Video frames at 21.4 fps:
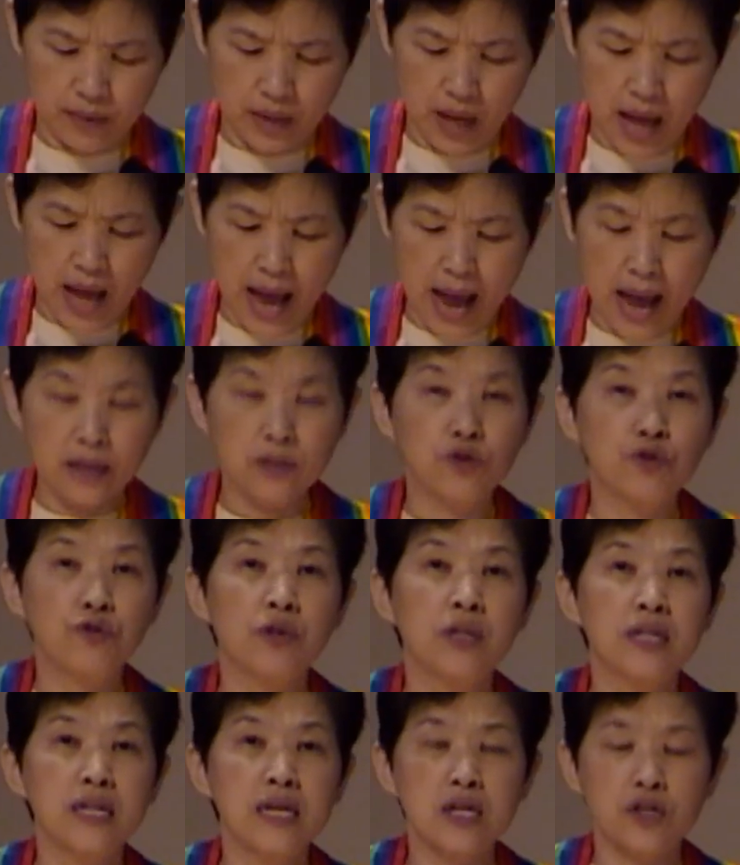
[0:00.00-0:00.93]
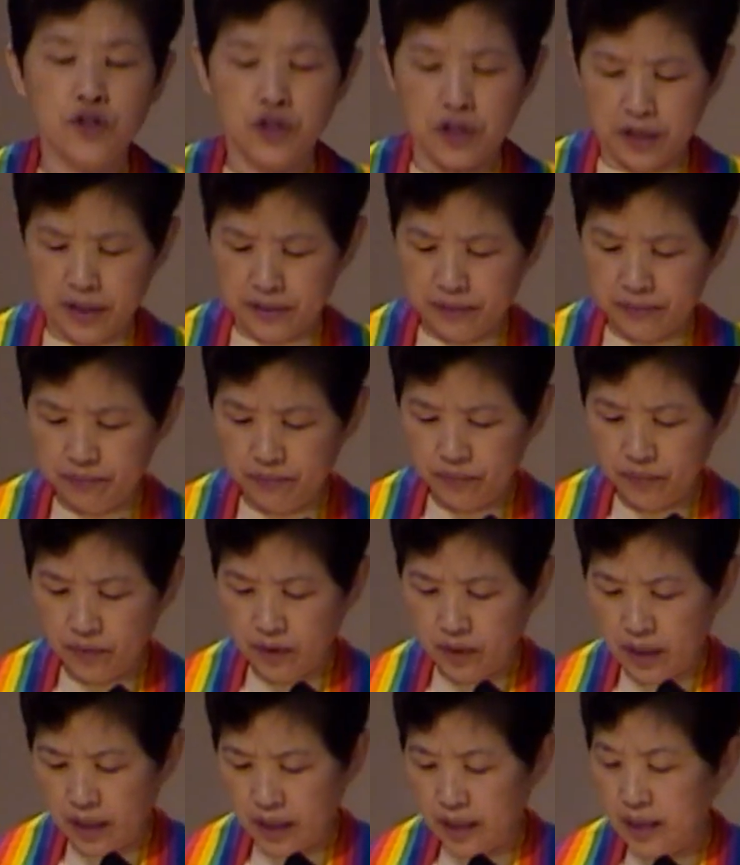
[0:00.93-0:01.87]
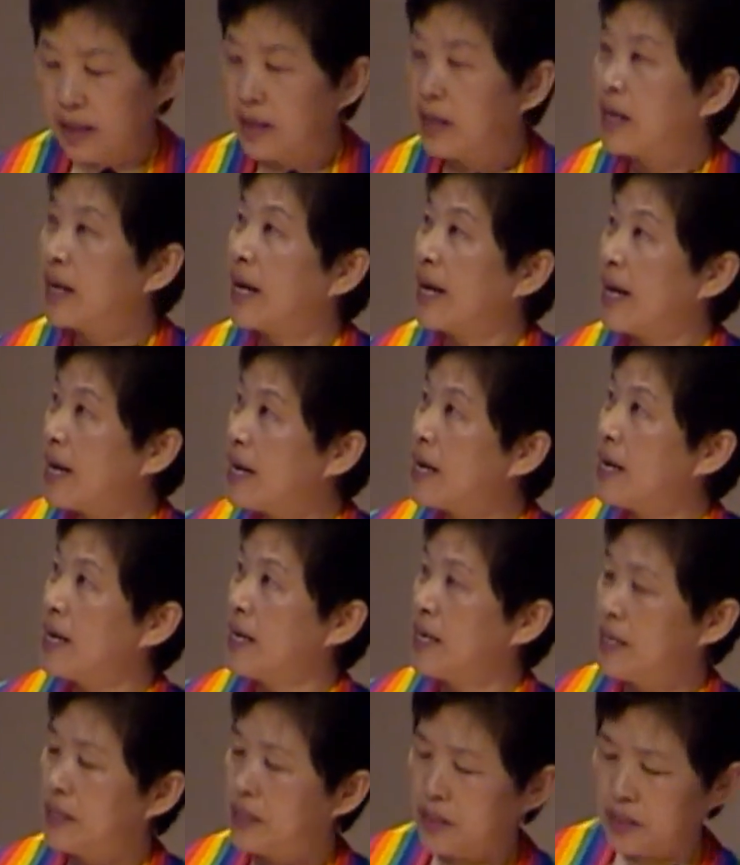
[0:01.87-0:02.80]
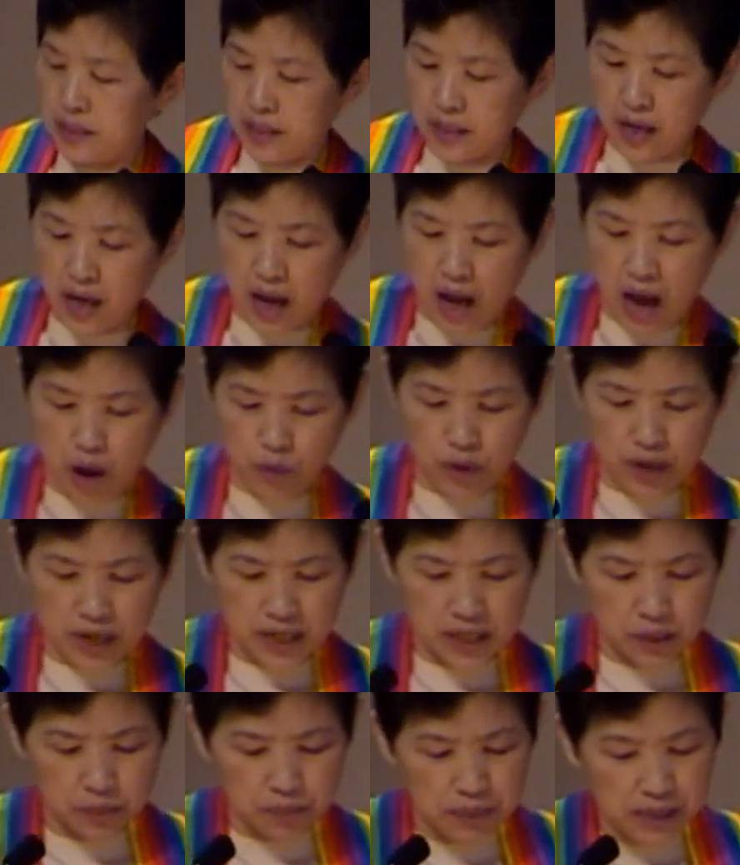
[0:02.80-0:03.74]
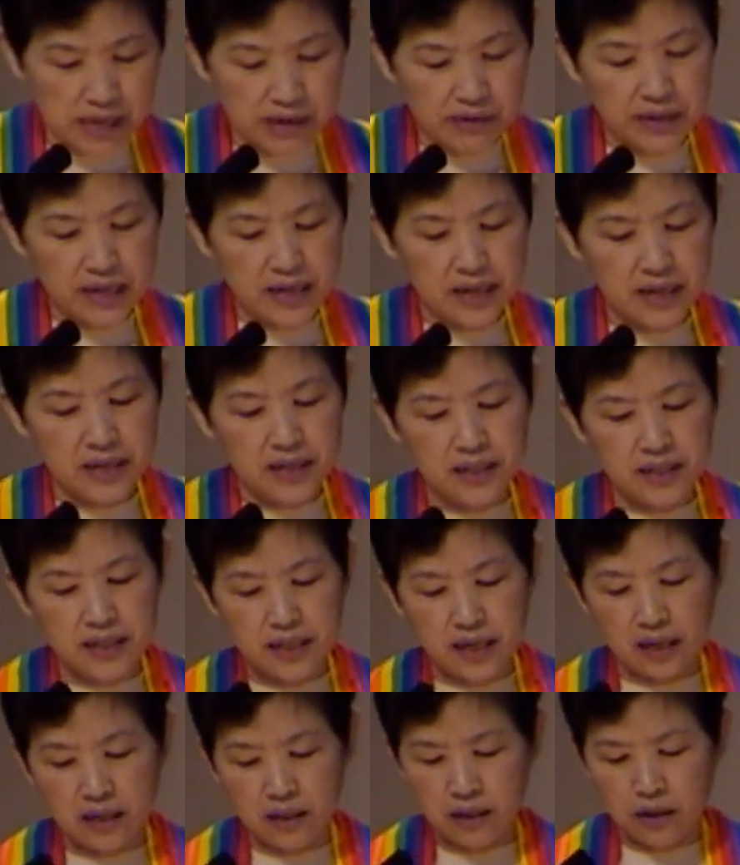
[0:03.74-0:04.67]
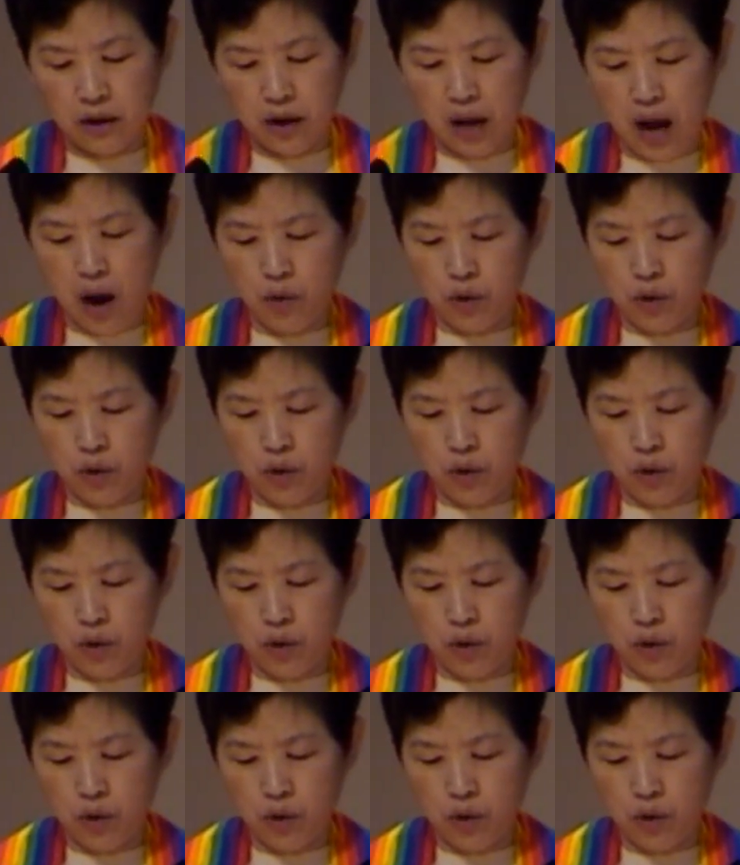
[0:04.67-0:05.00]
And tradition is our experience and our